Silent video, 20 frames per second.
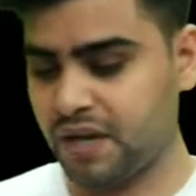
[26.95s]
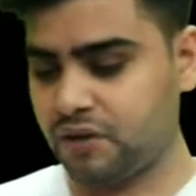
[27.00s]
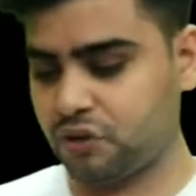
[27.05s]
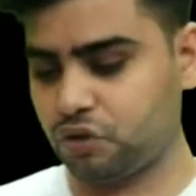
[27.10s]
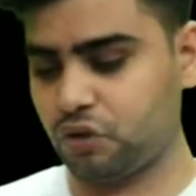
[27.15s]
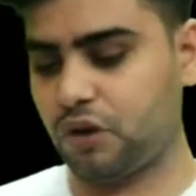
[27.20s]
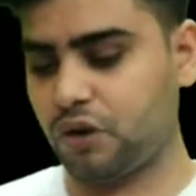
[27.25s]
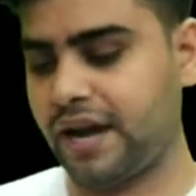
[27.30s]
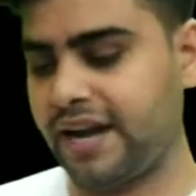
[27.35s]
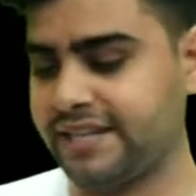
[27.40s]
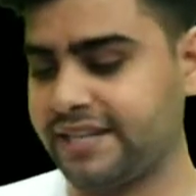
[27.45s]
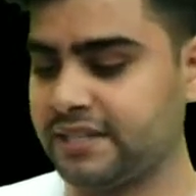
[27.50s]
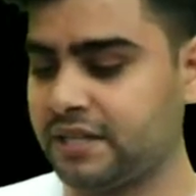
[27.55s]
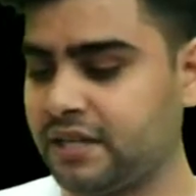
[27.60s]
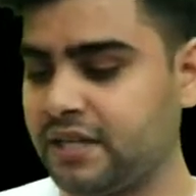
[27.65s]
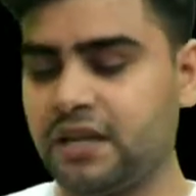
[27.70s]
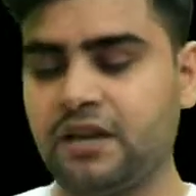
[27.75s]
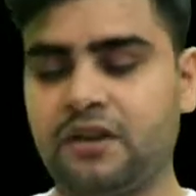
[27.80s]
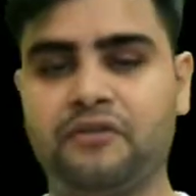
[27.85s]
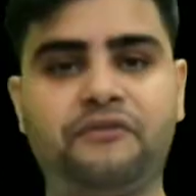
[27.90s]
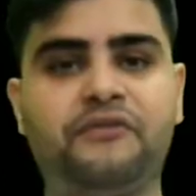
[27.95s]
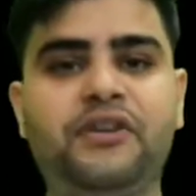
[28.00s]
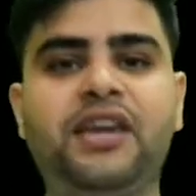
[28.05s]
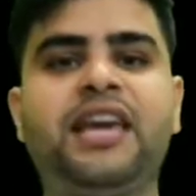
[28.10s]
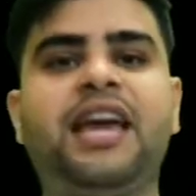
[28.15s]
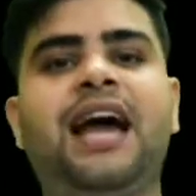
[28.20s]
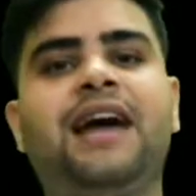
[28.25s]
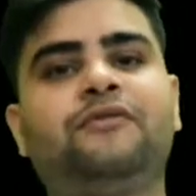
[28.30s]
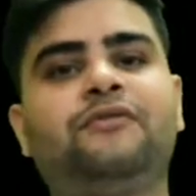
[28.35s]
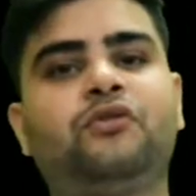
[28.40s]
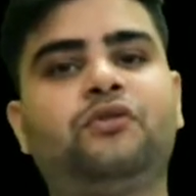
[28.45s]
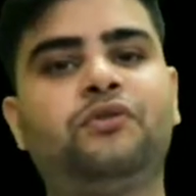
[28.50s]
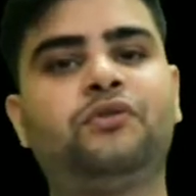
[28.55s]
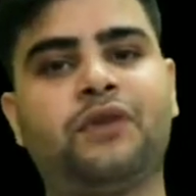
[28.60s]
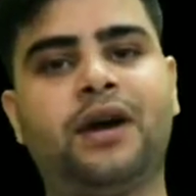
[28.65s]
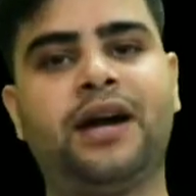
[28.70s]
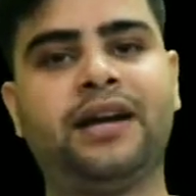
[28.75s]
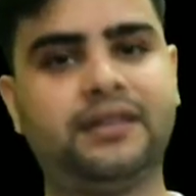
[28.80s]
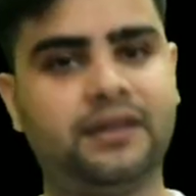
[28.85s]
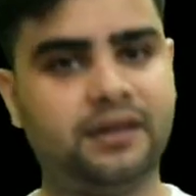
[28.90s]
so guys we have to
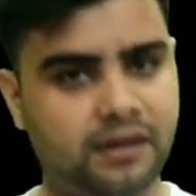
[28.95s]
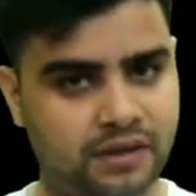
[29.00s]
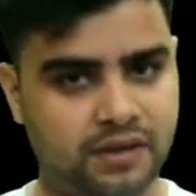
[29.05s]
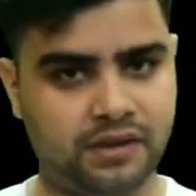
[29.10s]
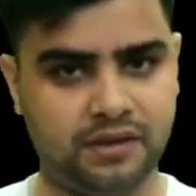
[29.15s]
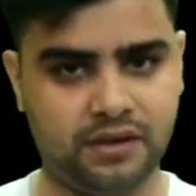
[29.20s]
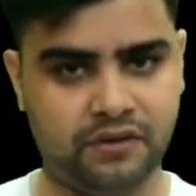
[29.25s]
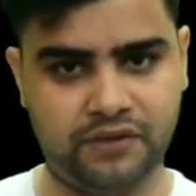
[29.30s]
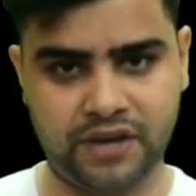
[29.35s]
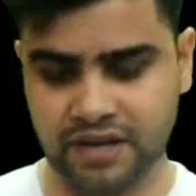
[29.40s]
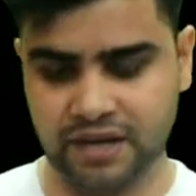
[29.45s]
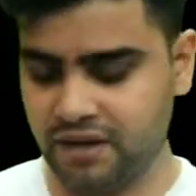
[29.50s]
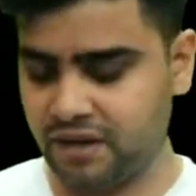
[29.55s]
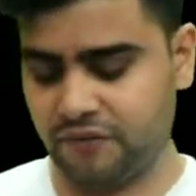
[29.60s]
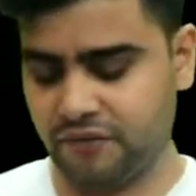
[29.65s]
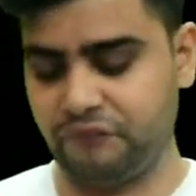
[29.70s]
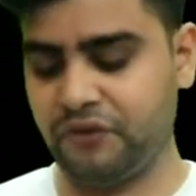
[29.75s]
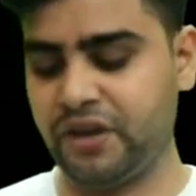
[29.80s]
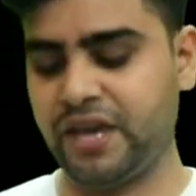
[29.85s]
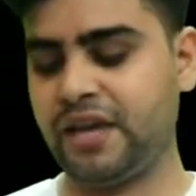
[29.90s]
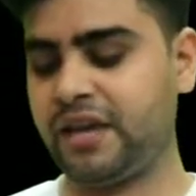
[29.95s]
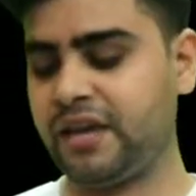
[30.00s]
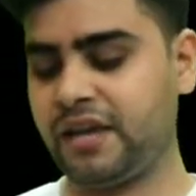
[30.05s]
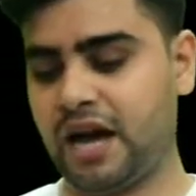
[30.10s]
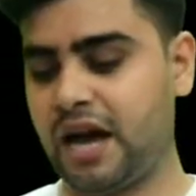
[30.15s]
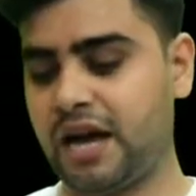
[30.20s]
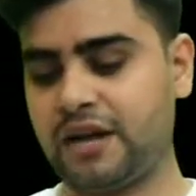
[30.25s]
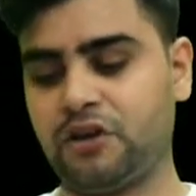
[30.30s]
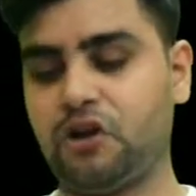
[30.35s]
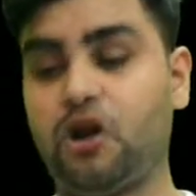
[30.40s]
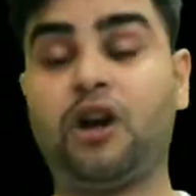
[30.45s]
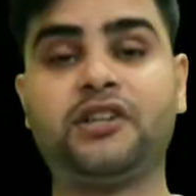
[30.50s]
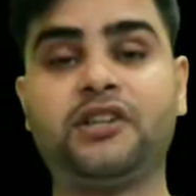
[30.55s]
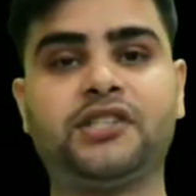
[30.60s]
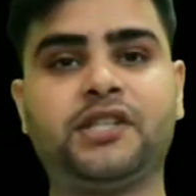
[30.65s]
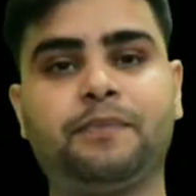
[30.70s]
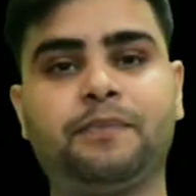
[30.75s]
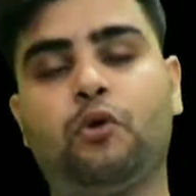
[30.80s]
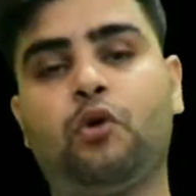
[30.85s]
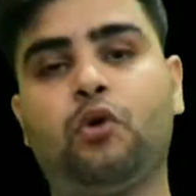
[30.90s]
try the another way we are not
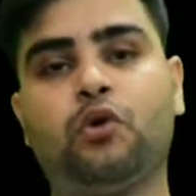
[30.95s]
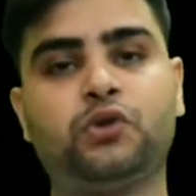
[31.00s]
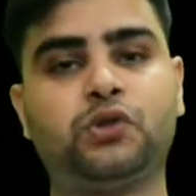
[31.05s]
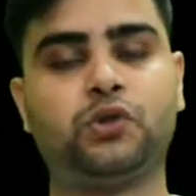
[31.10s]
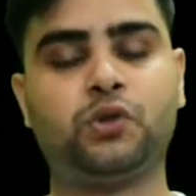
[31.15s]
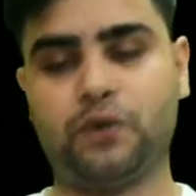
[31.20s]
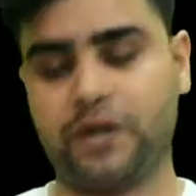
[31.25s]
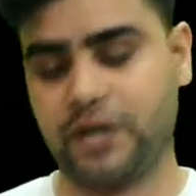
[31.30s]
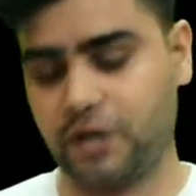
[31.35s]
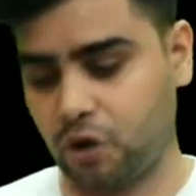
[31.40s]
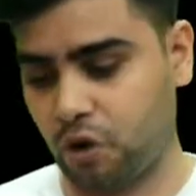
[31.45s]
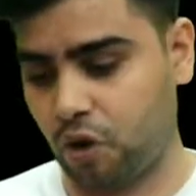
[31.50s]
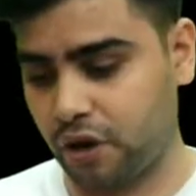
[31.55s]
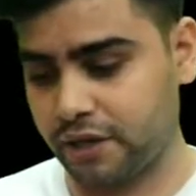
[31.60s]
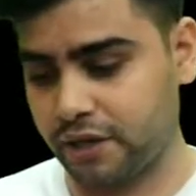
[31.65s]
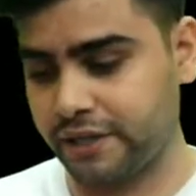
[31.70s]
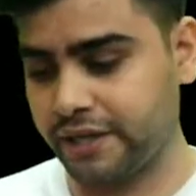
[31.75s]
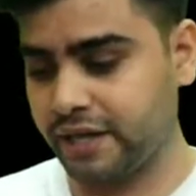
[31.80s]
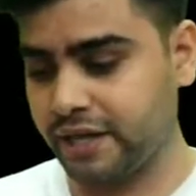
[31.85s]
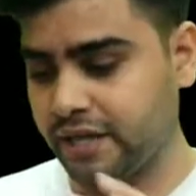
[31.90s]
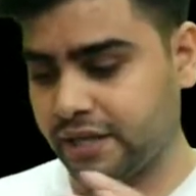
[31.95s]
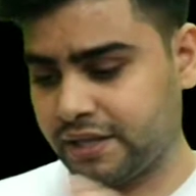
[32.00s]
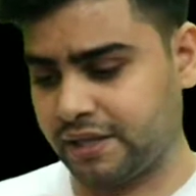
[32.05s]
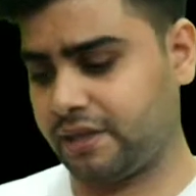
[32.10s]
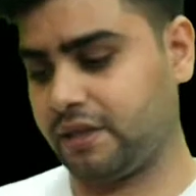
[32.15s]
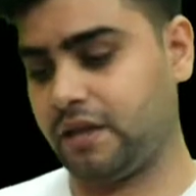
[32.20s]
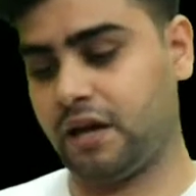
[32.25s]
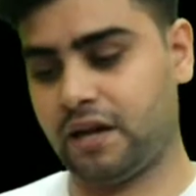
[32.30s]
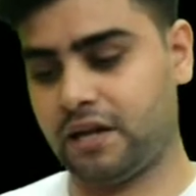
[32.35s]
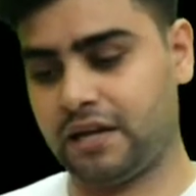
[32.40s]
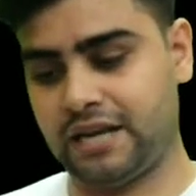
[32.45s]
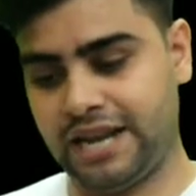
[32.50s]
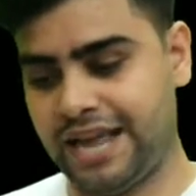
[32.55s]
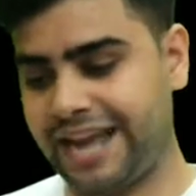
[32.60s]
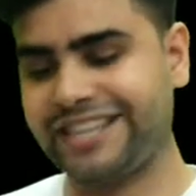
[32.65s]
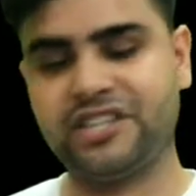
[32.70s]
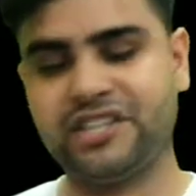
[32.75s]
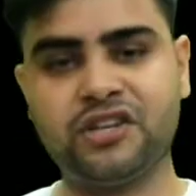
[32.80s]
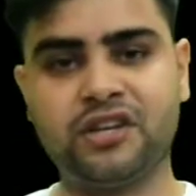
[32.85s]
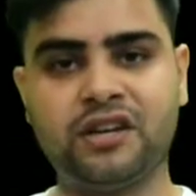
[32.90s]
supposed to record the
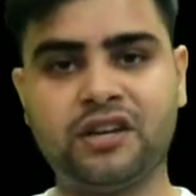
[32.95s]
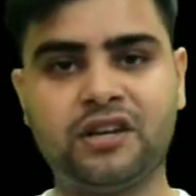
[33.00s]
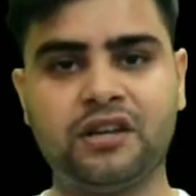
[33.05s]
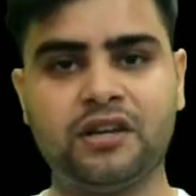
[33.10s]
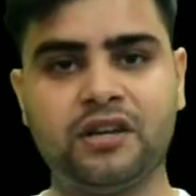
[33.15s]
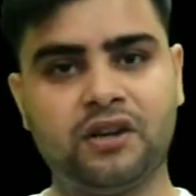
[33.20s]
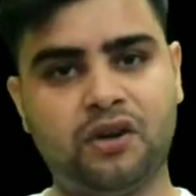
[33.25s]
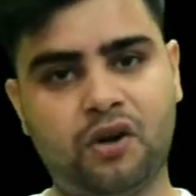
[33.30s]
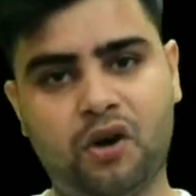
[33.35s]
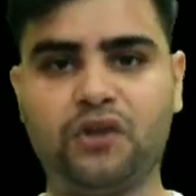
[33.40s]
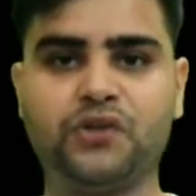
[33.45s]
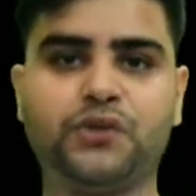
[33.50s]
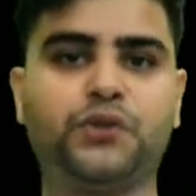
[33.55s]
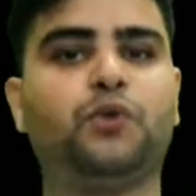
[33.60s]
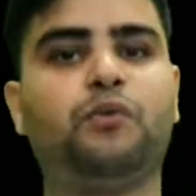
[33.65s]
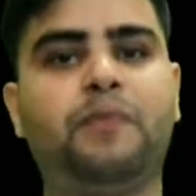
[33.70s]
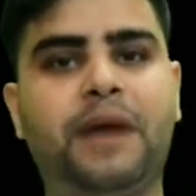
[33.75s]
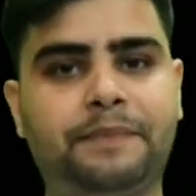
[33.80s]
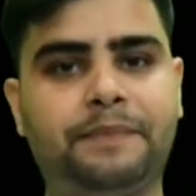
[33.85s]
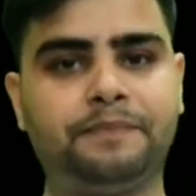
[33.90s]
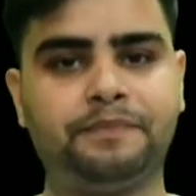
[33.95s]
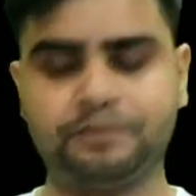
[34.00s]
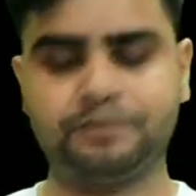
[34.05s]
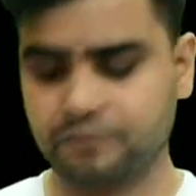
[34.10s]
lecture on zoom app